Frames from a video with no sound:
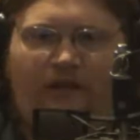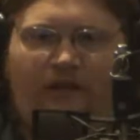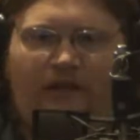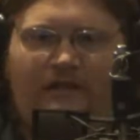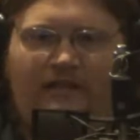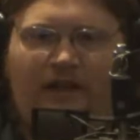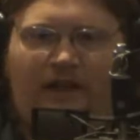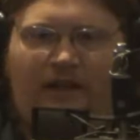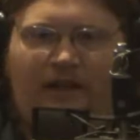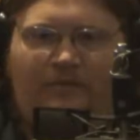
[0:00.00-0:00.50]

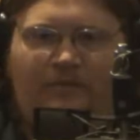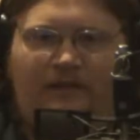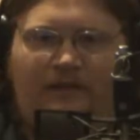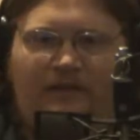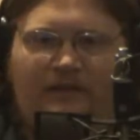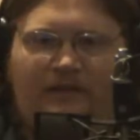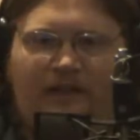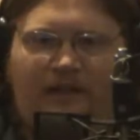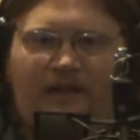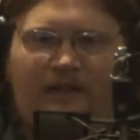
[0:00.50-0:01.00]
It's not letting me
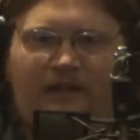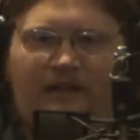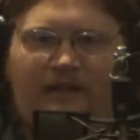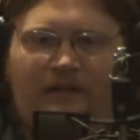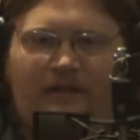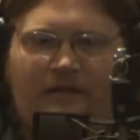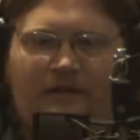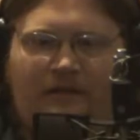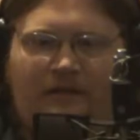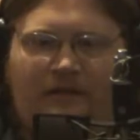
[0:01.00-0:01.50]
use it.
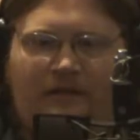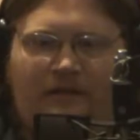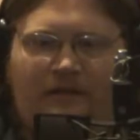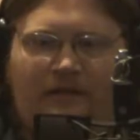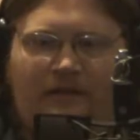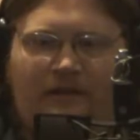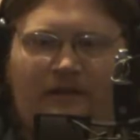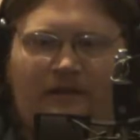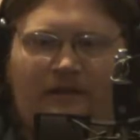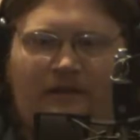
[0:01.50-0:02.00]

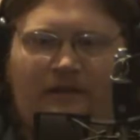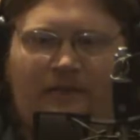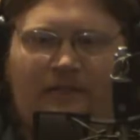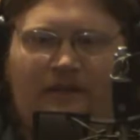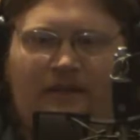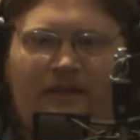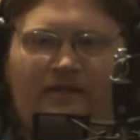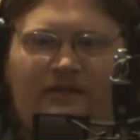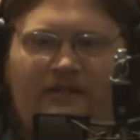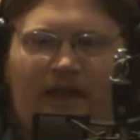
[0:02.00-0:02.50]
Let
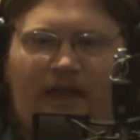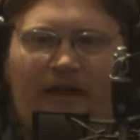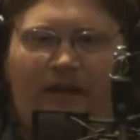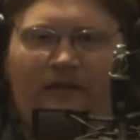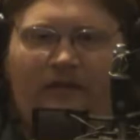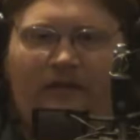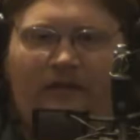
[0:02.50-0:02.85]
me use it.